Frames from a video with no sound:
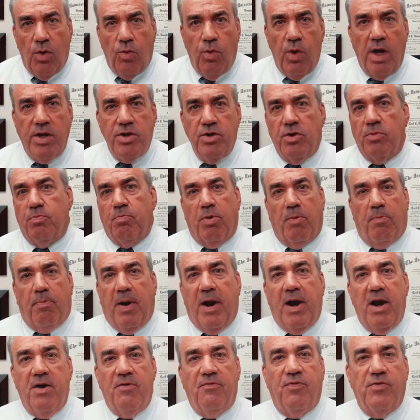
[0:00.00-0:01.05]
Well, you're
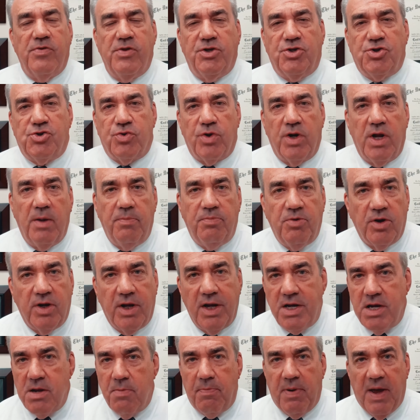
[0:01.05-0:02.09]
preparing for the trip, you're
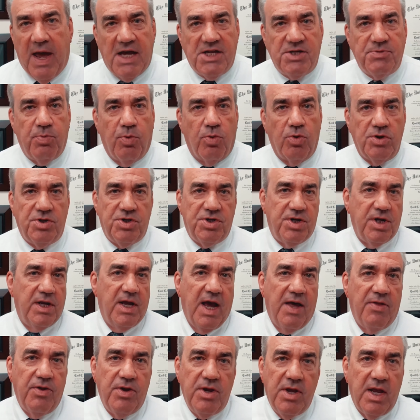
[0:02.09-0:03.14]
getting your passports
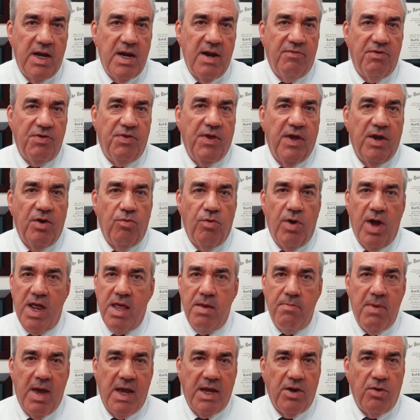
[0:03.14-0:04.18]
together, you're getting everything
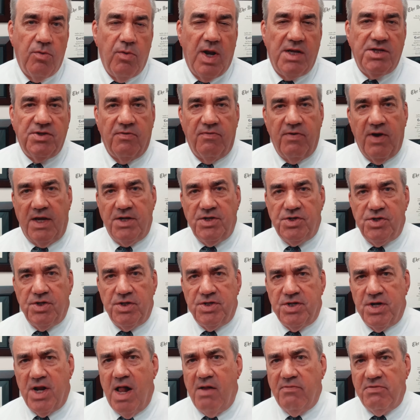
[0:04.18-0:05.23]
ready, making
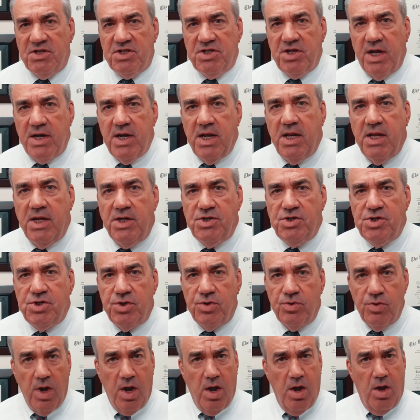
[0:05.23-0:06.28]
reservations, and all of a sudden it hits
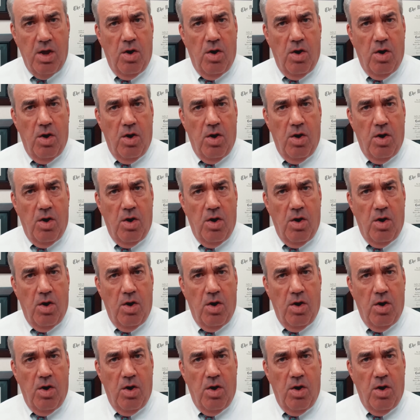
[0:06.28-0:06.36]
you,